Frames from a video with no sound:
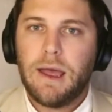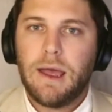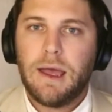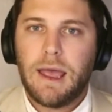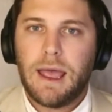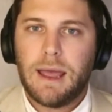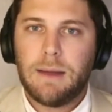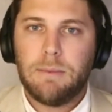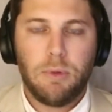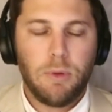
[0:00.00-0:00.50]

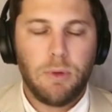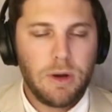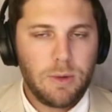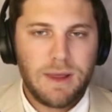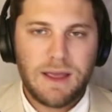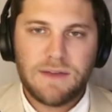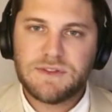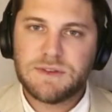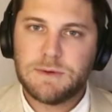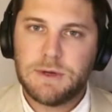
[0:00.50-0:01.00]
And boy, do we
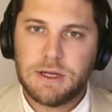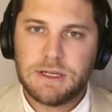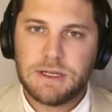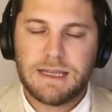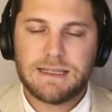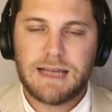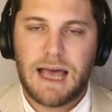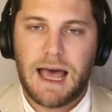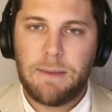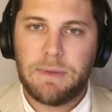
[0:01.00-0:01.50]
have some good
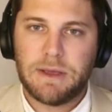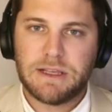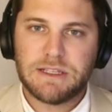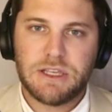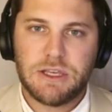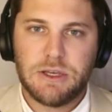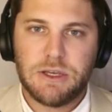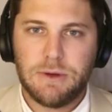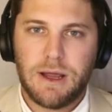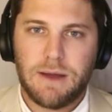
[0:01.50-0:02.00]
topics
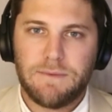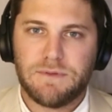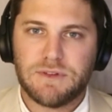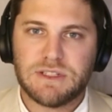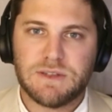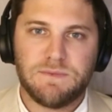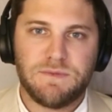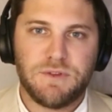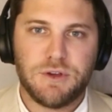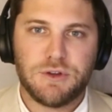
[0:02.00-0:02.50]
queued up for
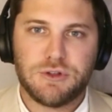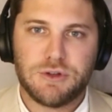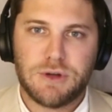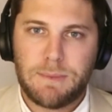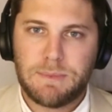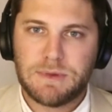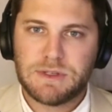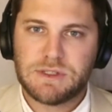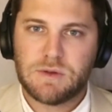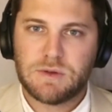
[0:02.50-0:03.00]
some future
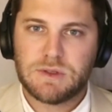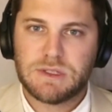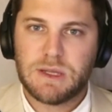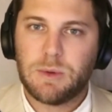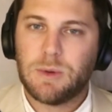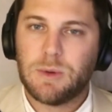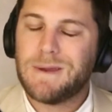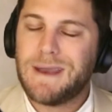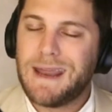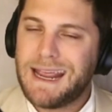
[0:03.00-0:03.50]
episodes that
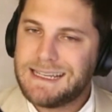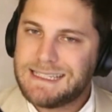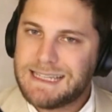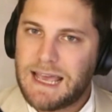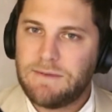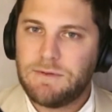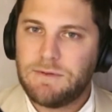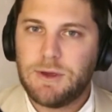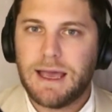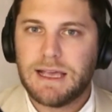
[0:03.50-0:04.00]
we would hate to
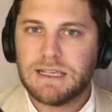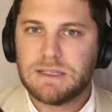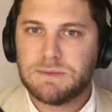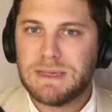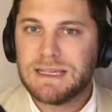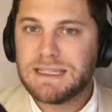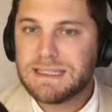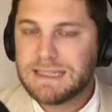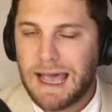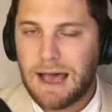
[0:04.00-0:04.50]
have you guys
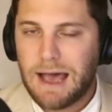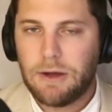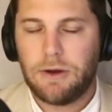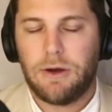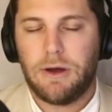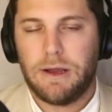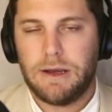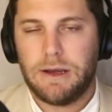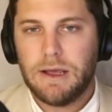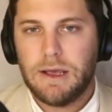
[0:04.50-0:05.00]
miss out
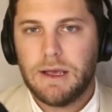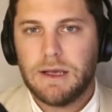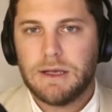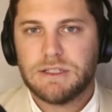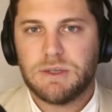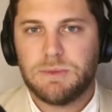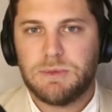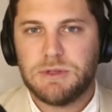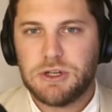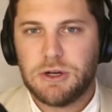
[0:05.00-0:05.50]
on.
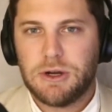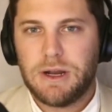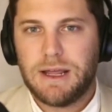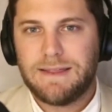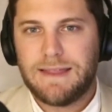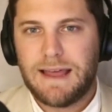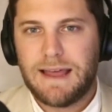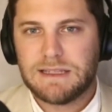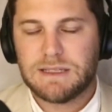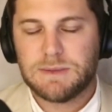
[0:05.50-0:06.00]
So be sure to
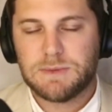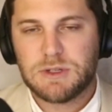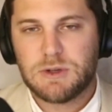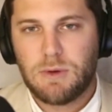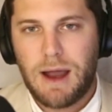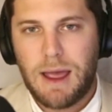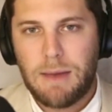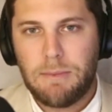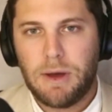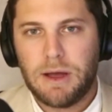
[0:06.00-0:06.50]
hit that
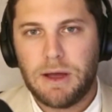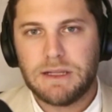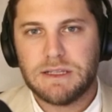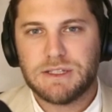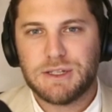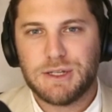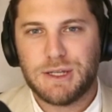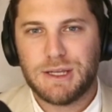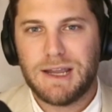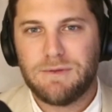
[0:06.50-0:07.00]
subscribe button
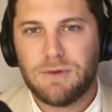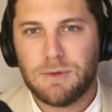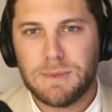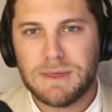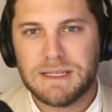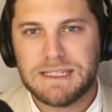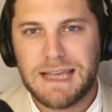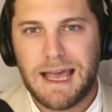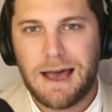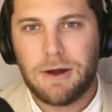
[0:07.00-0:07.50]
so you never
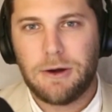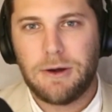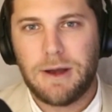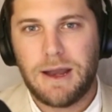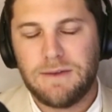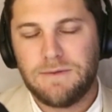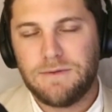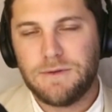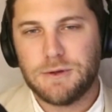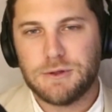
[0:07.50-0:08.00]
miss out on
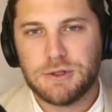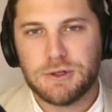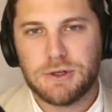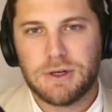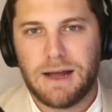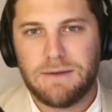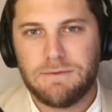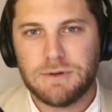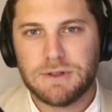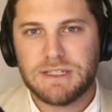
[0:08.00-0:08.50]
any future
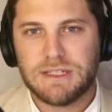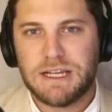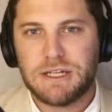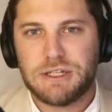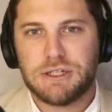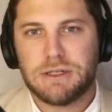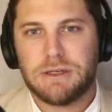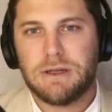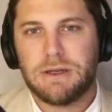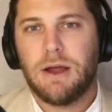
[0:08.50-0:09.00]

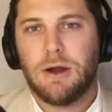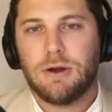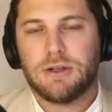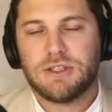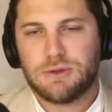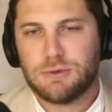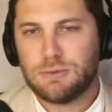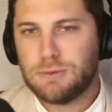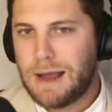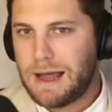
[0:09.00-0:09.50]
conversation
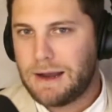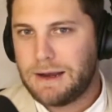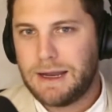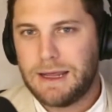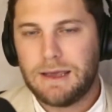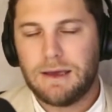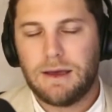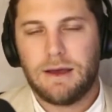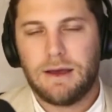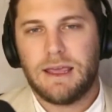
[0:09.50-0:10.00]

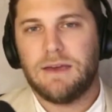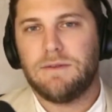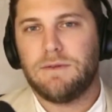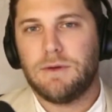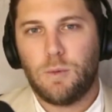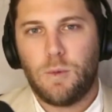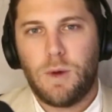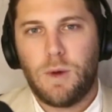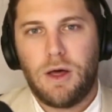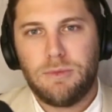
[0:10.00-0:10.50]
surrounding a
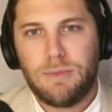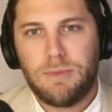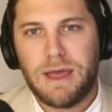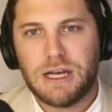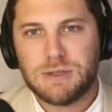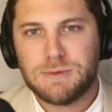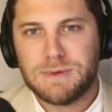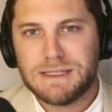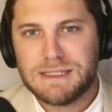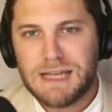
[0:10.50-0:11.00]
given wealth
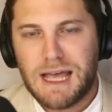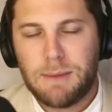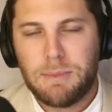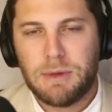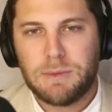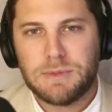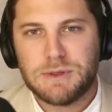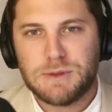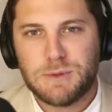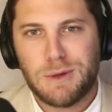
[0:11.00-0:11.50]
management
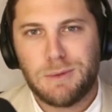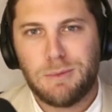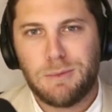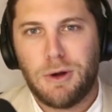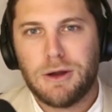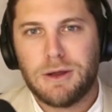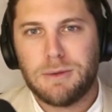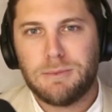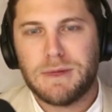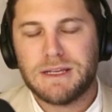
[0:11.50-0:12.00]
topic between
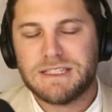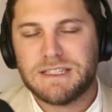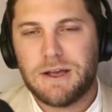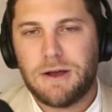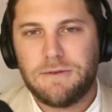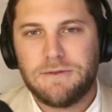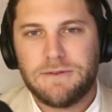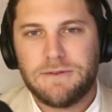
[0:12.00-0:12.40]
Mark and myself.